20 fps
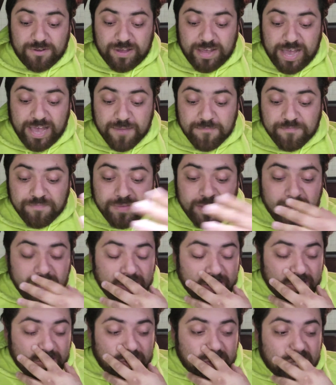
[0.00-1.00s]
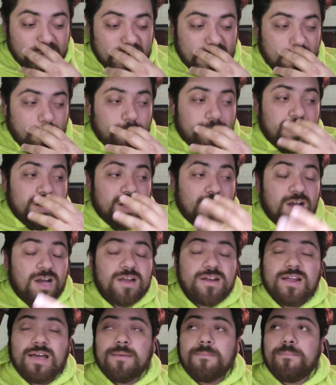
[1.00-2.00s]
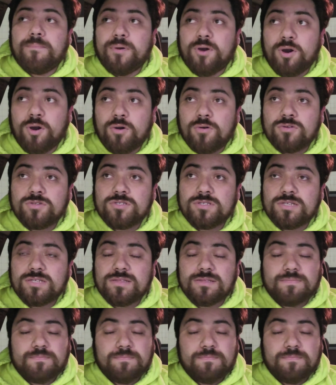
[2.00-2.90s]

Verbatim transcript: Okay, she went on and posted